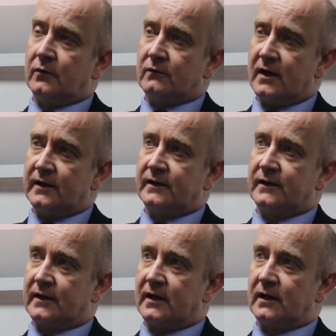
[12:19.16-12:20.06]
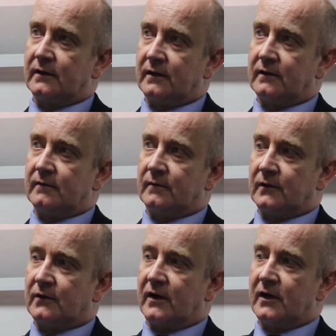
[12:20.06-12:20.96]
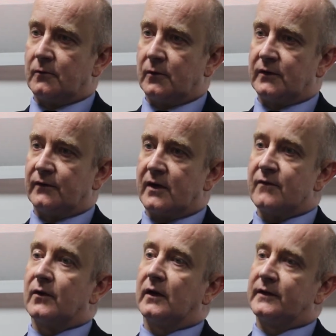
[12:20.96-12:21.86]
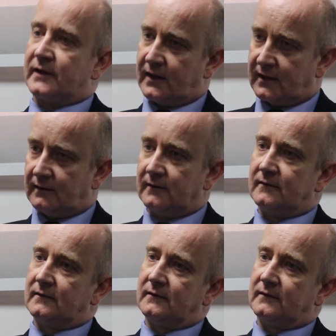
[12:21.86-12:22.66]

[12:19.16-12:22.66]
You're right in saying that trade war is a very volatile